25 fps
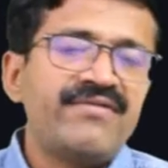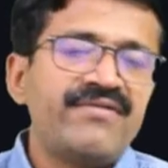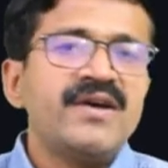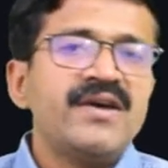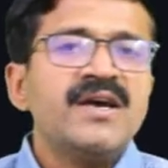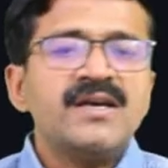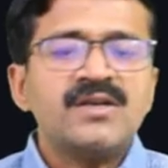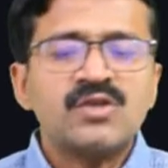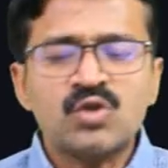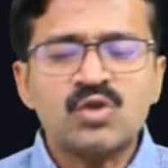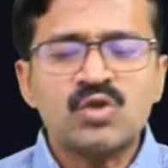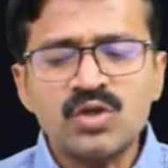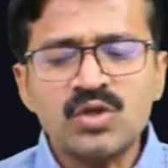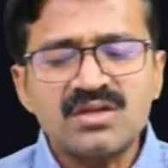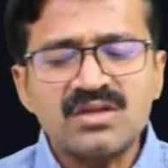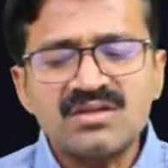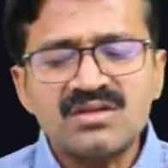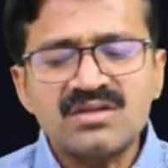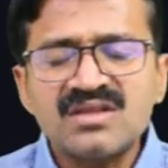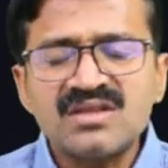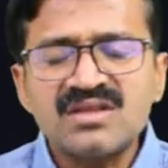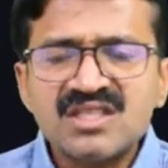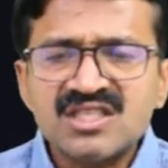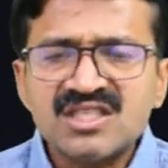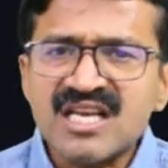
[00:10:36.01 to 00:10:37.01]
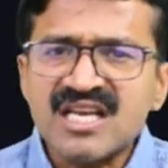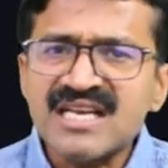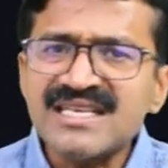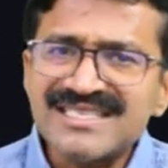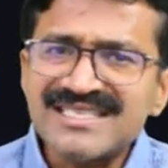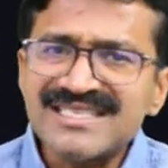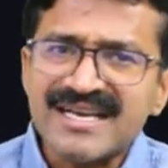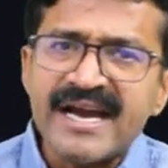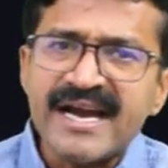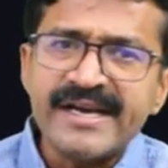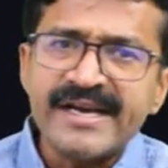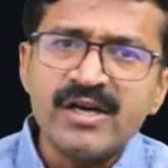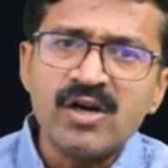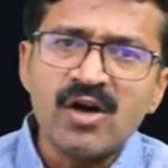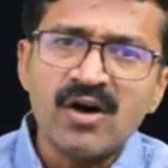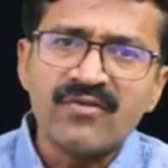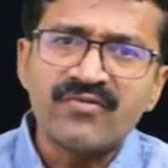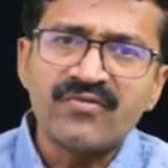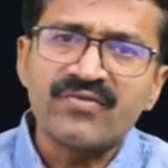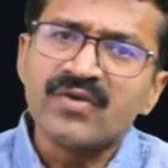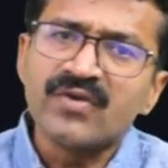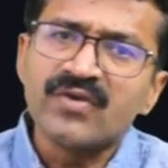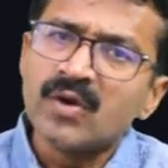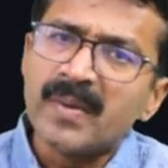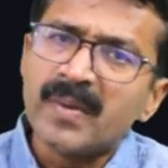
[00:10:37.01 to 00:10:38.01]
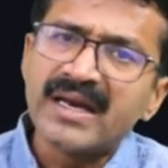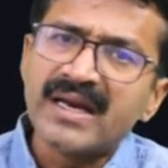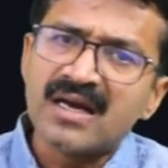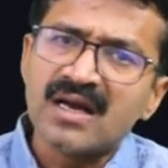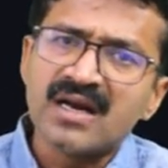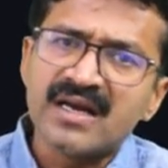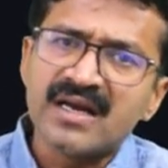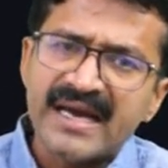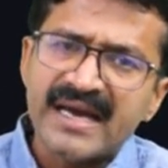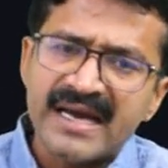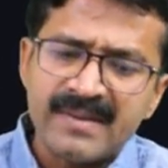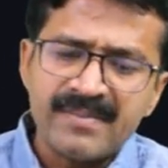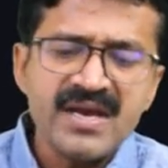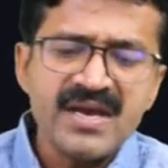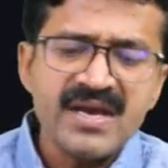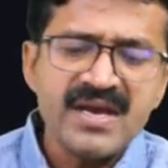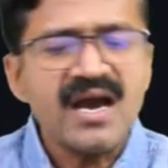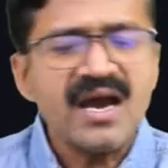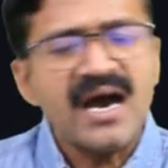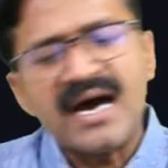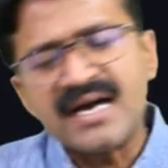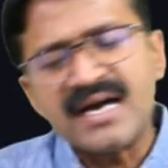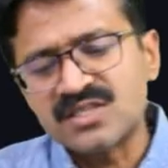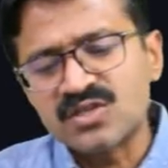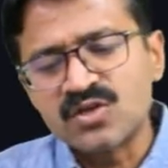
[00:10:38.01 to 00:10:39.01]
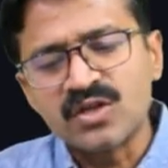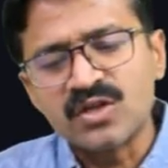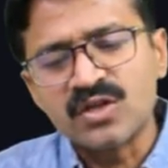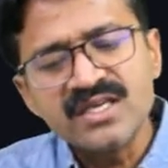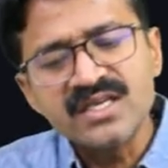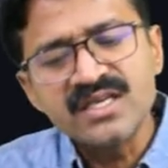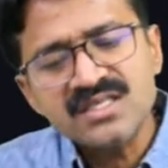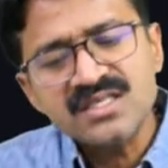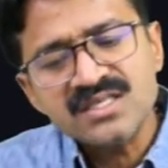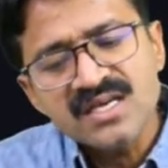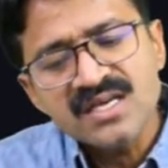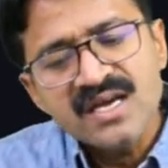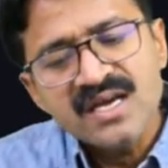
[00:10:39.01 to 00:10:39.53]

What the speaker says: So, such kind of numerical can be asked on this.